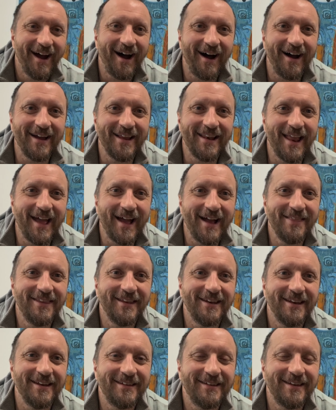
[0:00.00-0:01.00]
I
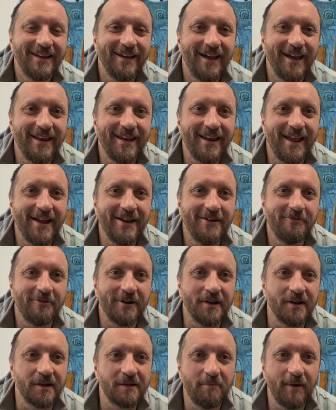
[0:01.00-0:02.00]
landed at
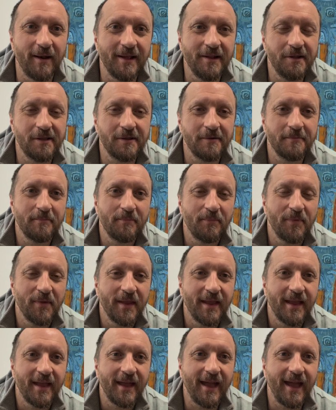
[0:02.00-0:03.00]
Adrian's place
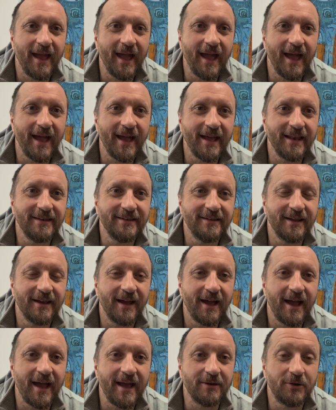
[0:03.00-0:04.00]
and
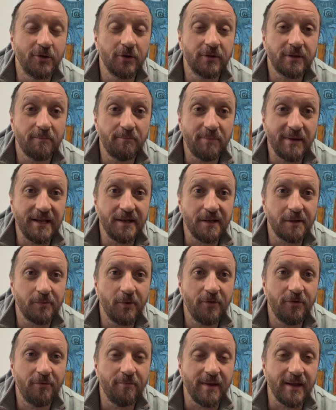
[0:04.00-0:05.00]
took the beans
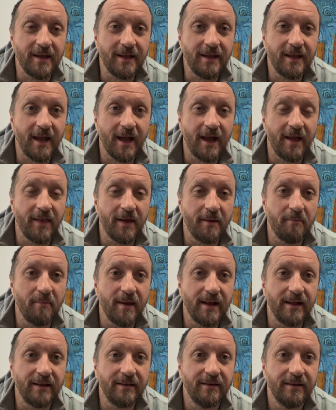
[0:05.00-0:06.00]
with me and then
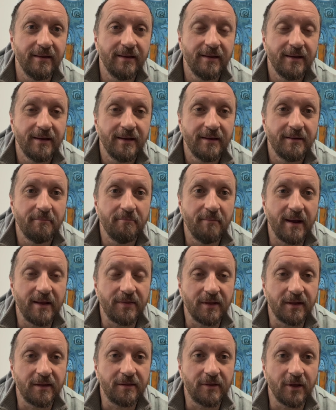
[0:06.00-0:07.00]
made
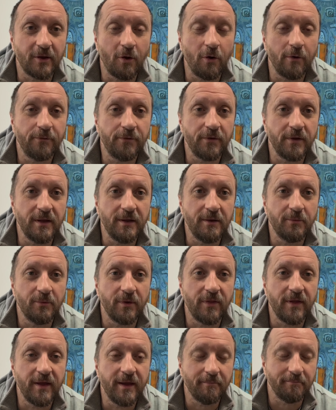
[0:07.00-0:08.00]
the coffee
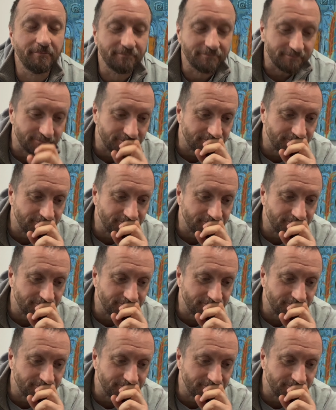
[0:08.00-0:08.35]
with him.